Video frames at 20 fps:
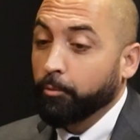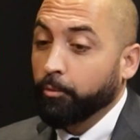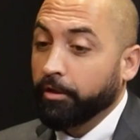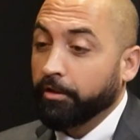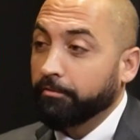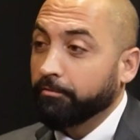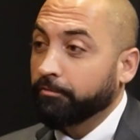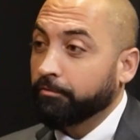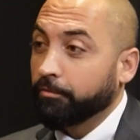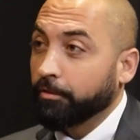
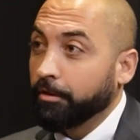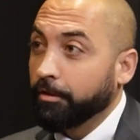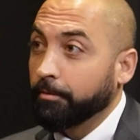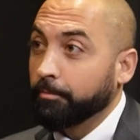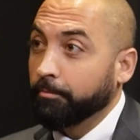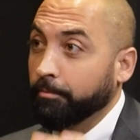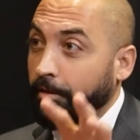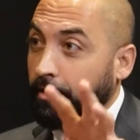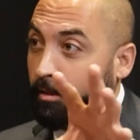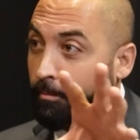went
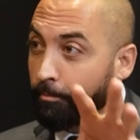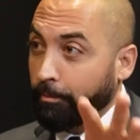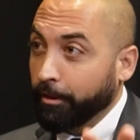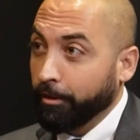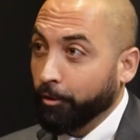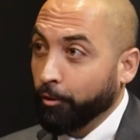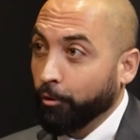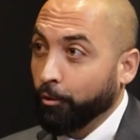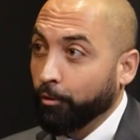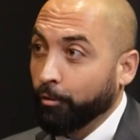from a
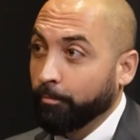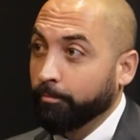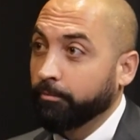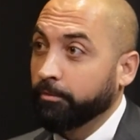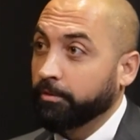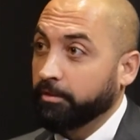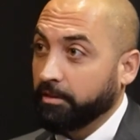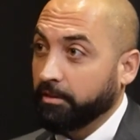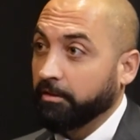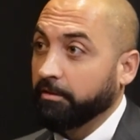big home
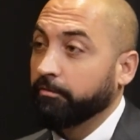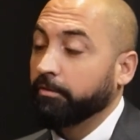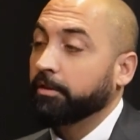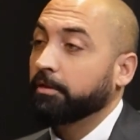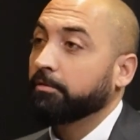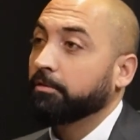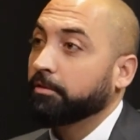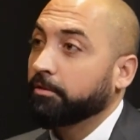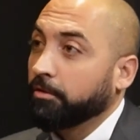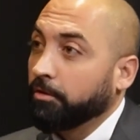to living
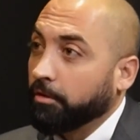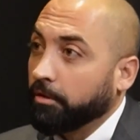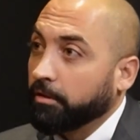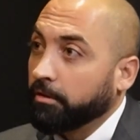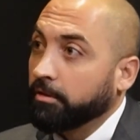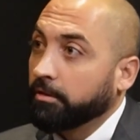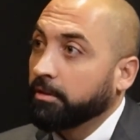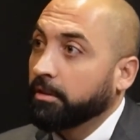in the car.